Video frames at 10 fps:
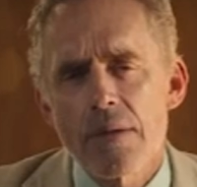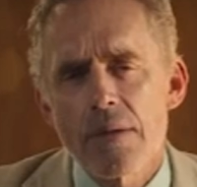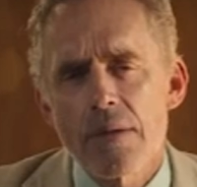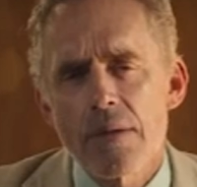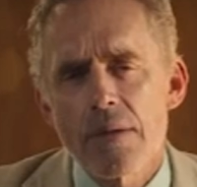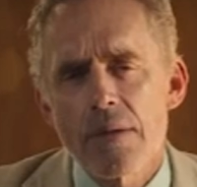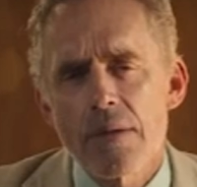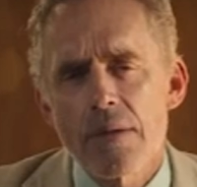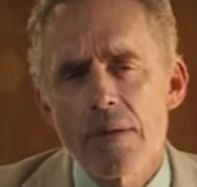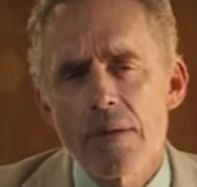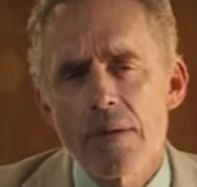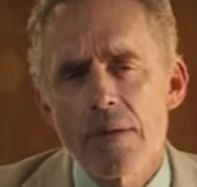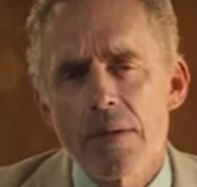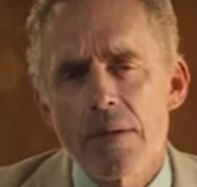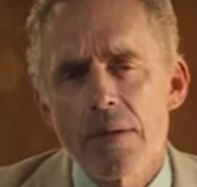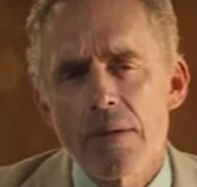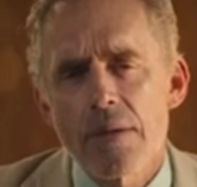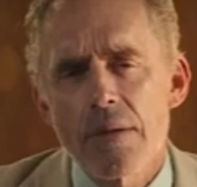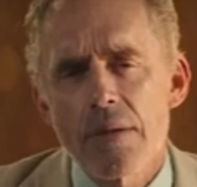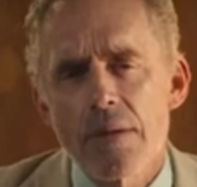
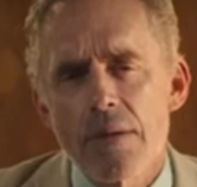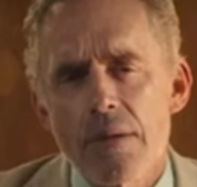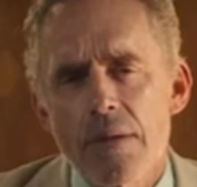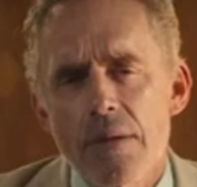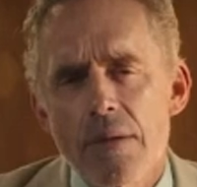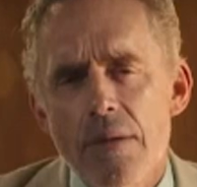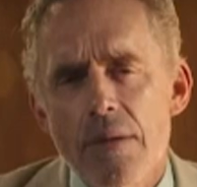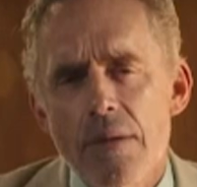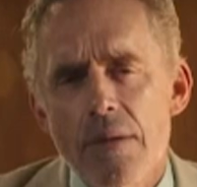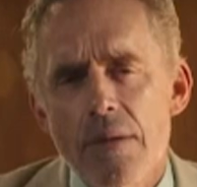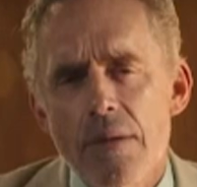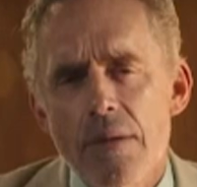The person shown says nothing.